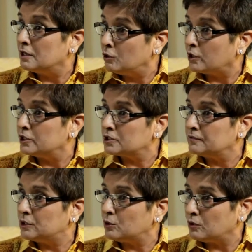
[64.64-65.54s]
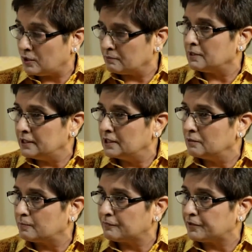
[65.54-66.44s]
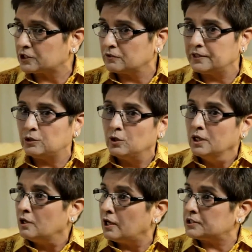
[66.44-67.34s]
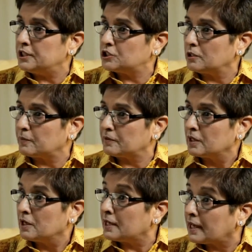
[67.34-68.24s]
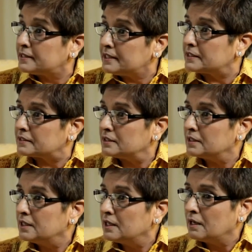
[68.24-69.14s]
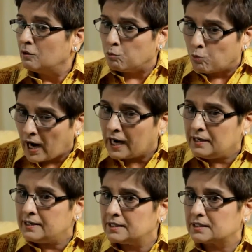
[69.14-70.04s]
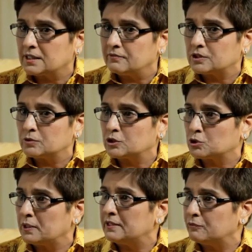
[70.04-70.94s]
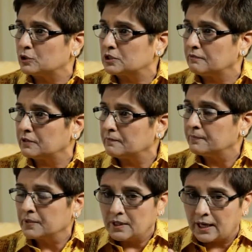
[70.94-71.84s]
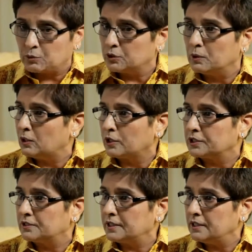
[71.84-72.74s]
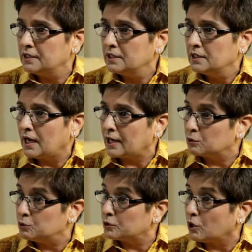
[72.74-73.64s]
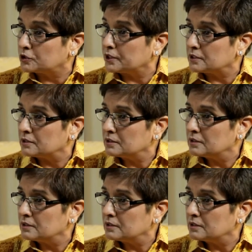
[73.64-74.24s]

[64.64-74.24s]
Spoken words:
A lawyer's window, a legal profession window, a teacher. And I did it while in a service which is 24/7. I could do a law degree. I could do a doctorate.